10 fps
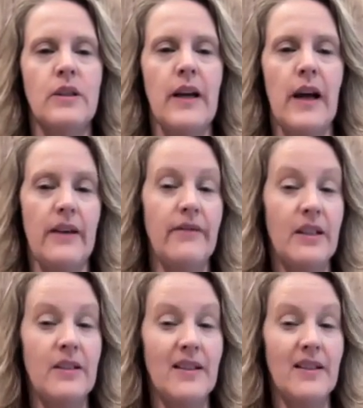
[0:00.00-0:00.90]
dive
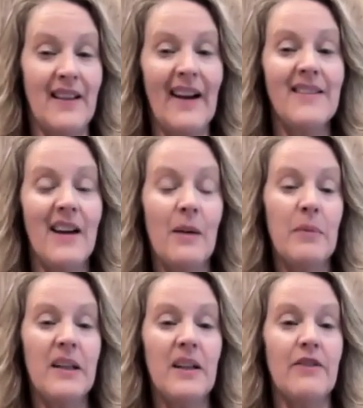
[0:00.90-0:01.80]
into that
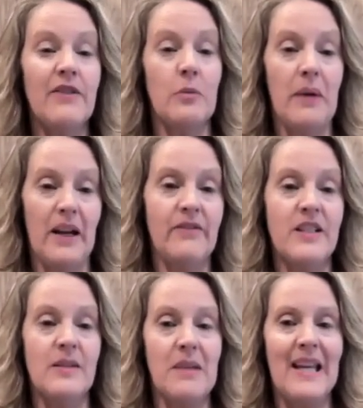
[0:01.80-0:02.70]
topic of your
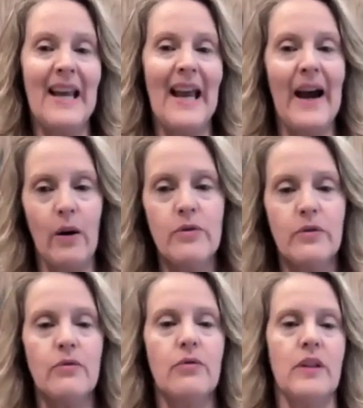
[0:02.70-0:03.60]
pelvis being out
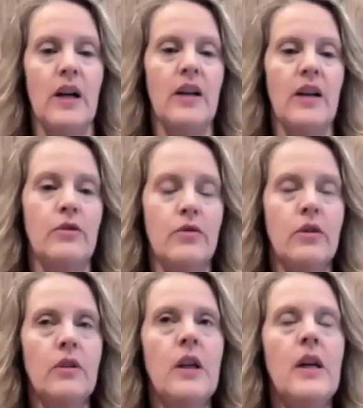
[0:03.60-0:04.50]
or not
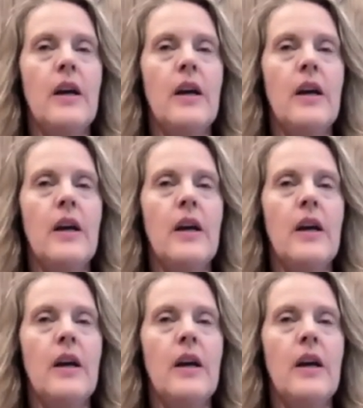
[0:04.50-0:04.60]
neutral.